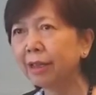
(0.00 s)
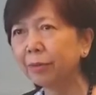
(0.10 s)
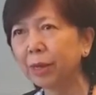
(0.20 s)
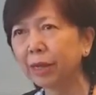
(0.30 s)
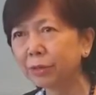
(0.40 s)

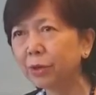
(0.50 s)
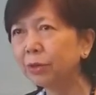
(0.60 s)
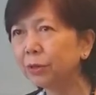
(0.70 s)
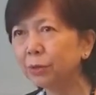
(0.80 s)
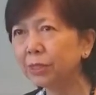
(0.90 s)
and when I
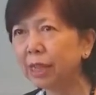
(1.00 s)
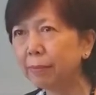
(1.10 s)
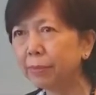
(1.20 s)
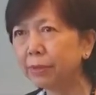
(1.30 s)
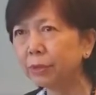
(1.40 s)
saw those
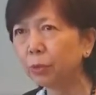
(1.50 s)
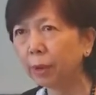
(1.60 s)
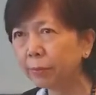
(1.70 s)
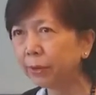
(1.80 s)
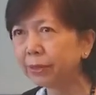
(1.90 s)
numbers,
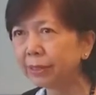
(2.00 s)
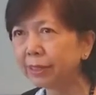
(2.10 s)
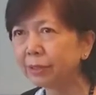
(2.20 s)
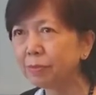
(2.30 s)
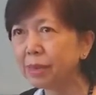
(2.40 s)

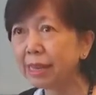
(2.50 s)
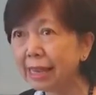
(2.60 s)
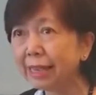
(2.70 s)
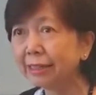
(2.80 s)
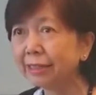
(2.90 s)
1.6
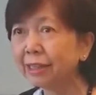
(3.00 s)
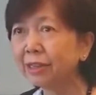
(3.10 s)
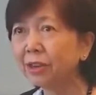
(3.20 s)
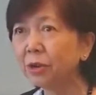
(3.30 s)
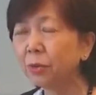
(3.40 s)
million,
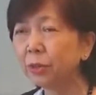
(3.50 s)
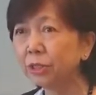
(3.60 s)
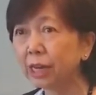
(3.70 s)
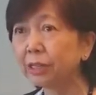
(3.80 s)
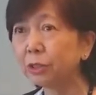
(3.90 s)

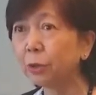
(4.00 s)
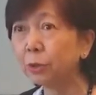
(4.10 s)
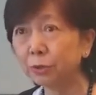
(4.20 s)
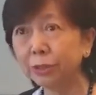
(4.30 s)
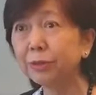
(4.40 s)
which I
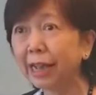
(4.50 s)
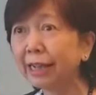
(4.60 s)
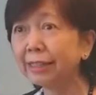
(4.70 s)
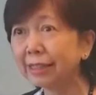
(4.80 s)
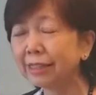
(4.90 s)
told you
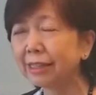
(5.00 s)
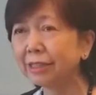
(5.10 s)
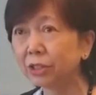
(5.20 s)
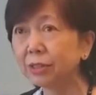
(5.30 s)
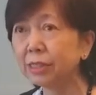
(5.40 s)
guys
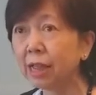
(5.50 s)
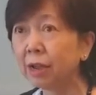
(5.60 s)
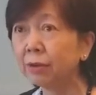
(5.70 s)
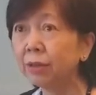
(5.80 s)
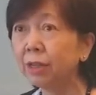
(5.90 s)
just
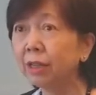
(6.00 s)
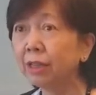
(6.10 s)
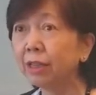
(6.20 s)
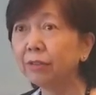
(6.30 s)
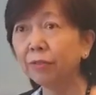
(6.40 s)
now,
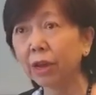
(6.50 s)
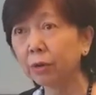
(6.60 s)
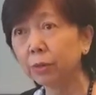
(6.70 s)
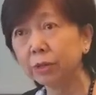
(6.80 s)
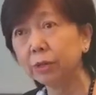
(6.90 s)
in
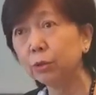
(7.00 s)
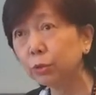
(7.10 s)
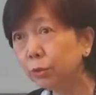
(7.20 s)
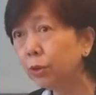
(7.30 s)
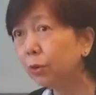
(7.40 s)
fact was a
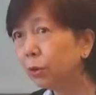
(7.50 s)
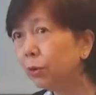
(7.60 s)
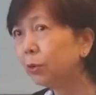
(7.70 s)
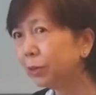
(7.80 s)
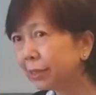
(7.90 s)

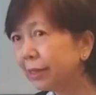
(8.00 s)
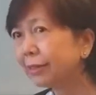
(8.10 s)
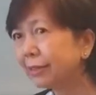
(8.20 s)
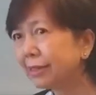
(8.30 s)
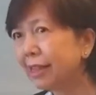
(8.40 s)

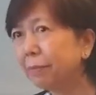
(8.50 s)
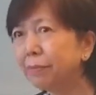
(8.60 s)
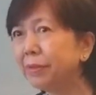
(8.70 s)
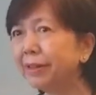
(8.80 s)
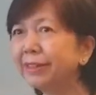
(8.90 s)
2006
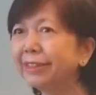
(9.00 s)
number.